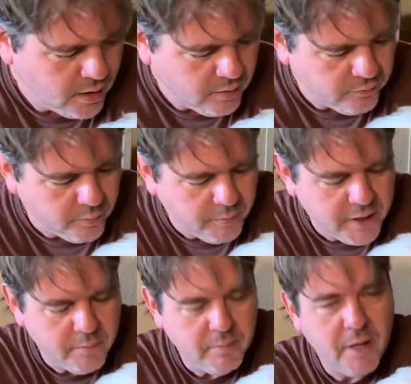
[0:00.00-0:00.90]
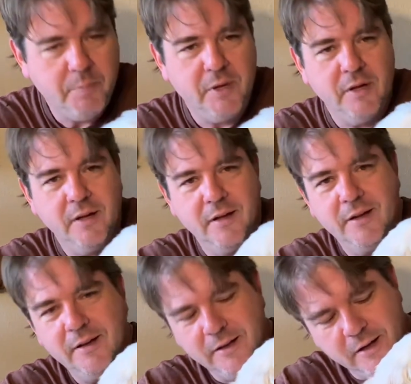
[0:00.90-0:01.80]
from me and Muppy,
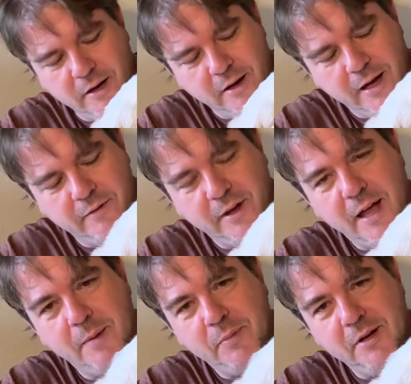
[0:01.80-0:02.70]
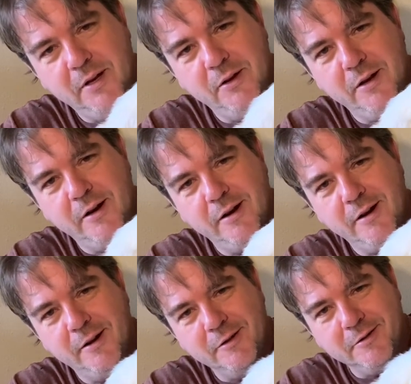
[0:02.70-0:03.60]
y'all have a happy new year.
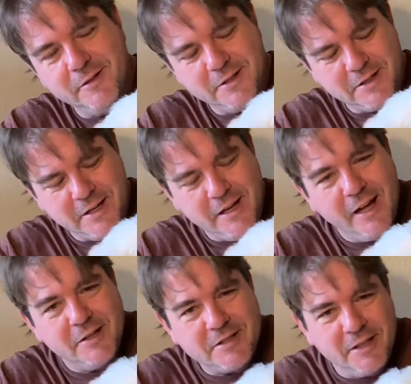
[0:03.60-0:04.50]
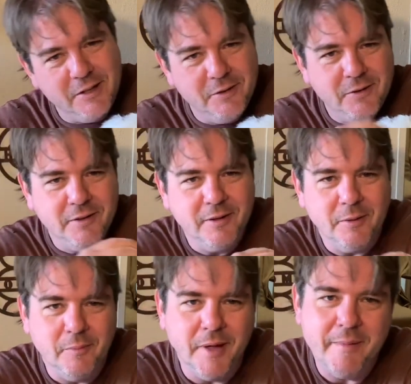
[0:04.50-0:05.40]
See y'all soon.
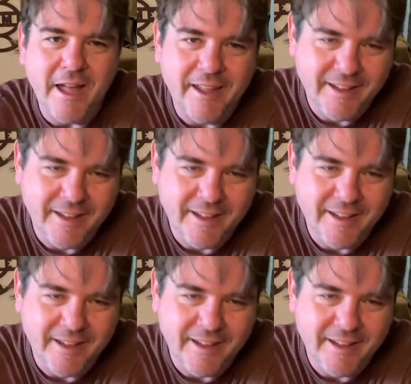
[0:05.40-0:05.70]
Bye-bye.